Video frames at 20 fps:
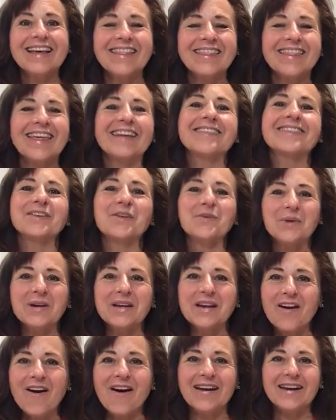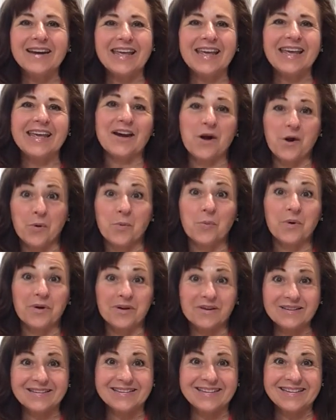that's going on in our
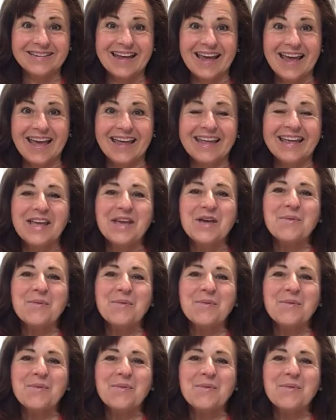world today.